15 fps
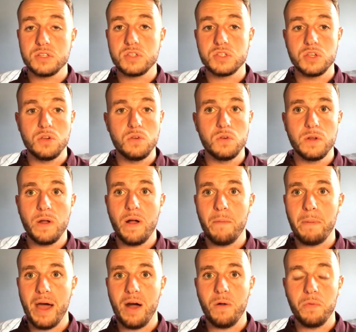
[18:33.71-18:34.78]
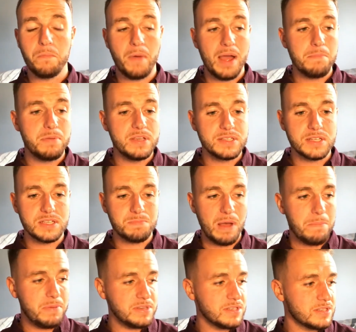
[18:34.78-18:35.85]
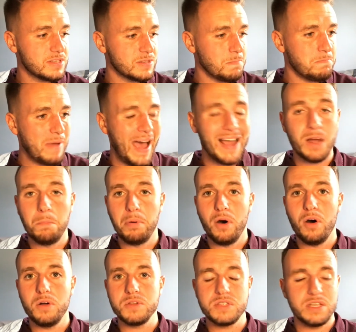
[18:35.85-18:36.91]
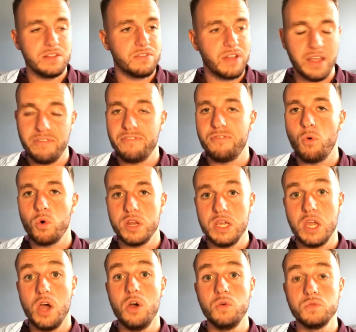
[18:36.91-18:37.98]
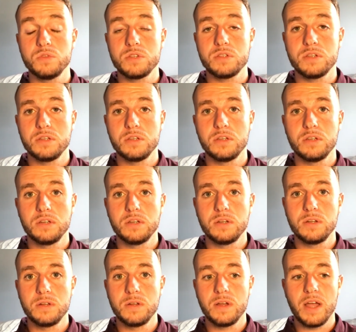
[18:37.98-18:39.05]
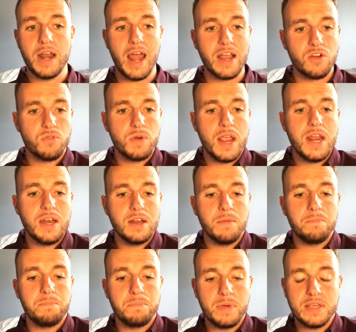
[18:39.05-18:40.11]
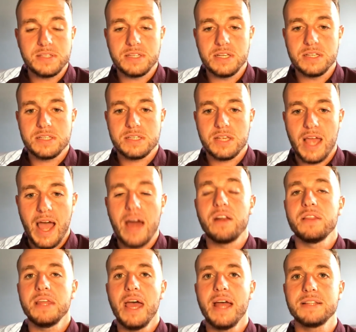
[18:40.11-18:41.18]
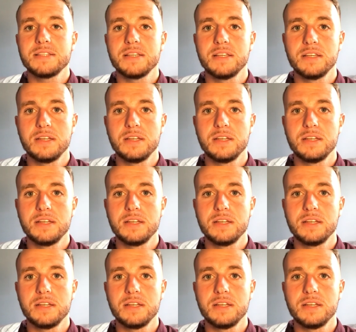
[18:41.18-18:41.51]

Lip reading: soon about my business. My business is a bag of balls and like 40 cones. And I created a business out of that.